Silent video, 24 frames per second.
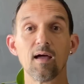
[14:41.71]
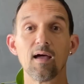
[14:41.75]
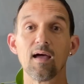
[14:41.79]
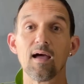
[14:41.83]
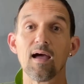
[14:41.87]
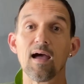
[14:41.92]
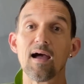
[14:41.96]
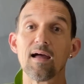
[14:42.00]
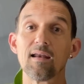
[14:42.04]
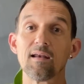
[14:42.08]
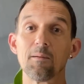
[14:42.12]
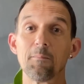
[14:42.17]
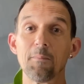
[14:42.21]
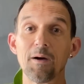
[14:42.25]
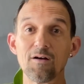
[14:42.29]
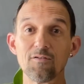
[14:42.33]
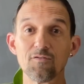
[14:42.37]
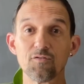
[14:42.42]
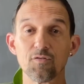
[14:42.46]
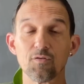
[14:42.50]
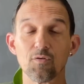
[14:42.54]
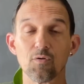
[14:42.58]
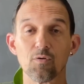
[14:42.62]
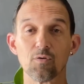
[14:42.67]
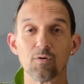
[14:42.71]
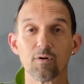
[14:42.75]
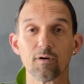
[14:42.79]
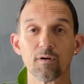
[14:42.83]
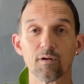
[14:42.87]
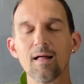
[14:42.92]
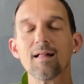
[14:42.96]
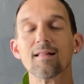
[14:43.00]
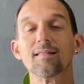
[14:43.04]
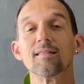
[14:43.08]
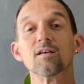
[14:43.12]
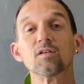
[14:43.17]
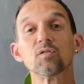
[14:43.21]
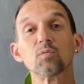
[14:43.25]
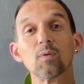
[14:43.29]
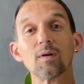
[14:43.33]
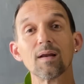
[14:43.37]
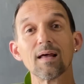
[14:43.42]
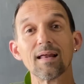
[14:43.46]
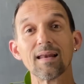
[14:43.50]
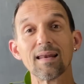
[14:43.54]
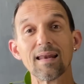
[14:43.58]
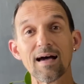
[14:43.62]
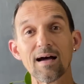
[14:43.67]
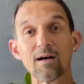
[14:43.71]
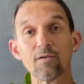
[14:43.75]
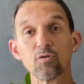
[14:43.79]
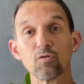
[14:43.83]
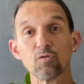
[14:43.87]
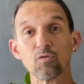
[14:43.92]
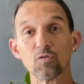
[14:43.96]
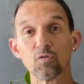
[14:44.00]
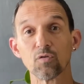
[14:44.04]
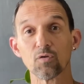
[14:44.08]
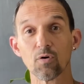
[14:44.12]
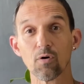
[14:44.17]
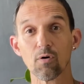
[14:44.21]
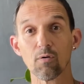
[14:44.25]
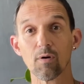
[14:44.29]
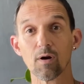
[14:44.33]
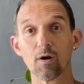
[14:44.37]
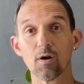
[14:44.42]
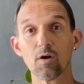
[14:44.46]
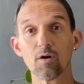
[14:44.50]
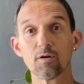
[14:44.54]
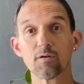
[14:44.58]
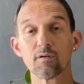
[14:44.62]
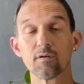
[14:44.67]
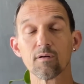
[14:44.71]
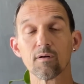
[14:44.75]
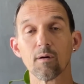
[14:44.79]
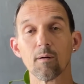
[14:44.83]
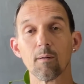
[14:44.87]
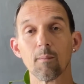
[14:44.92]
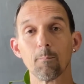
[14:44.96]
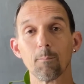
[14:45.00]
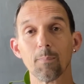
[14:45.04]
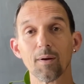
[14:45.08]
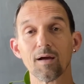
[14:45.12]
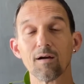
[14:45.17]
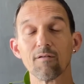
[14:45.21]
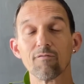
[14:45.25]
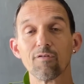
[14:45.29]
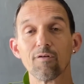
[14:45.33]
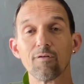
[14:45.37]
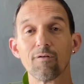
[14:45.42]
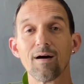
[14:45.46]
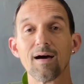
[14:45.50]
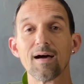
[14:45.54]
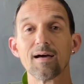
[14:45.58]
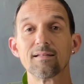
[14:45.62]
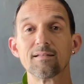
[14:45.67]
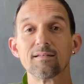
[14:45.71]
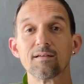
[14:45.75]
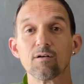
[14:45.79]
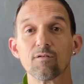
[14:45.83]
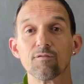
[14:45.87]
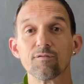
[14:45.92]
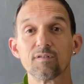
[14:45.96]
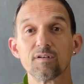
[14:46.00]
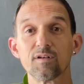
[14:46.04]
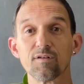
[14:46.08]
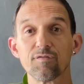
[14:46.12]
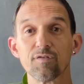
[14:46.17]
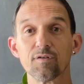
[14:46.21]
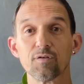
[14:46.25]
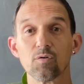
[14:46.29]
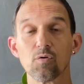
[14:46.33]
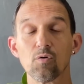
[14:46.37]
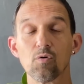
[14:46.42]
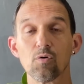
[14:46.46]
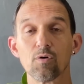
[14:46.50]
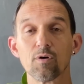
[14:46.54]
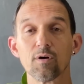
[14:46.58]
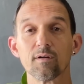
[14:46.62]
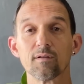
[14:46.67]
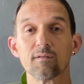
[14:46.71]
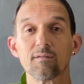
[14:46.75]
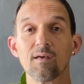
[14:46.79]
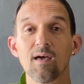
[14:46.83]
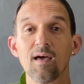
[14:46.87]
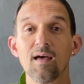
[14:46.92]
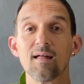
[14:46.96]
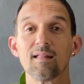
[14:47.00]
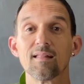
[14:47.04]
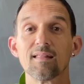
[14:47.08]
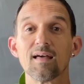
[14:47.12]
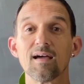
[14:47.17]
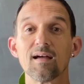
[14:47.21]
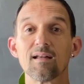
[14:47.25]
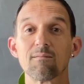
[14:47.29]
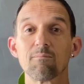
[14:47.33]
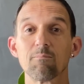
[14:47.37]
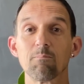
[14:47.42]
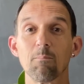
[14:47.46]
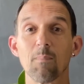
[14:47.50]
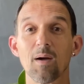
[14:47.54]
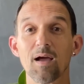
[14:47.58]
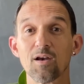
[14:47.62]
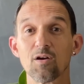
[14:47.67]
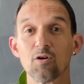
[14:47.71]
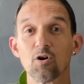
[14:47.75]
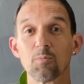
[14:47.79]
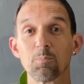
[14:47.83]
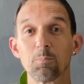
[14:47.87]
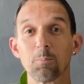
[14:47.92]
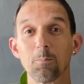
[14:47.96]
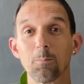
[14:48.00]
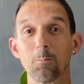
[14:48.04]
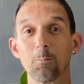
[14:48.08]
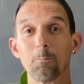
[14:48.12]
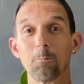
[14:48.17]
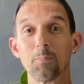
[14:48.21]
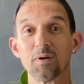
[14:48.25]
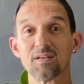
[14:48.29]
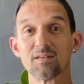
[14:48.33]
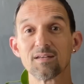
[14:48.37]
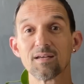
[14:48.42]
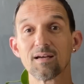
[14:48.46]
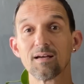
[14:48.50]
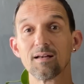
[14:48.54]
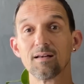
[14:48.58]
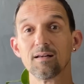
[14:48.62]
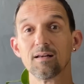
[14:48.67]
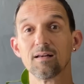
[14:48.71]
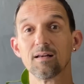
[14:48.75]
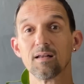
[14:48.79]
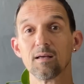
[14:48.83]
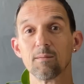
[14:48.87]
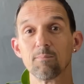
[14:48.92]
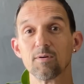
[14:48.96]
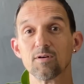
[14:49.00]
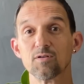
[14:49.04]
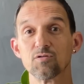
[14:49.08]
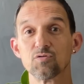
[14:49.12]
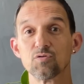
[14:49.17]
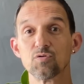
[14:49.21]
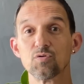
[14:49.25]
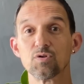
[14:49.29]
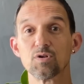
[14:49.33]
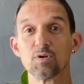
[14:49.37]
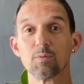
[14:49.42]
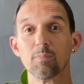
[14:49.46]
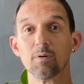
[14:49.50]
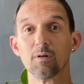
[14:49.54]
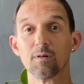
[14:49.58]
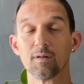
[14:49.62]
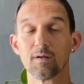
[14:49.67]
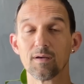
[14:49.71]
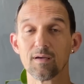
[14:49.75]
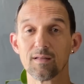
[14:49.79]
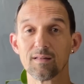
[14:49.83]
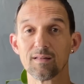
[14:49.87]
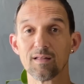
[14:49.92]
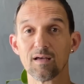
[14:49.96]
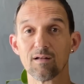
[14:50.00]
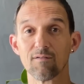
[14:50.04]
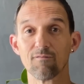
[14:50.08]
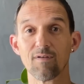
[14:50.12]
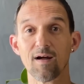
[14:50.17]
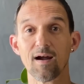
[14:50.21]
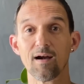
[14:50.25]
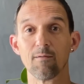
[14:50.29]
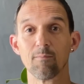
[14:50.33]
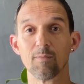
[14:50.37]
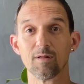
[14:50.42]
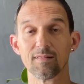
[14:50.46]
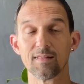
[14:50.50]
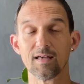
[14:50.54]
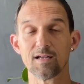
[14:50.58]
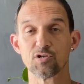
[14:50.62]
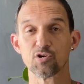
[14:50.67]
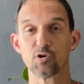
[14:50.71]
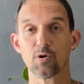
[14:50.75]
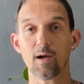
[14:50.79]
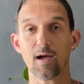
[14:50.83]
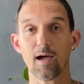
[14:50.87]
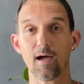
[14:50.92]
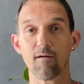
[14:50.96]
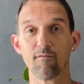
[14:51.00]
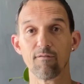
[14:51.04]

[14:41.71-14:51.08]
and a mounted orchid. This will allow you to grow a lot bigger variety of different orchids that may not particularly be suitable in the environment that you have.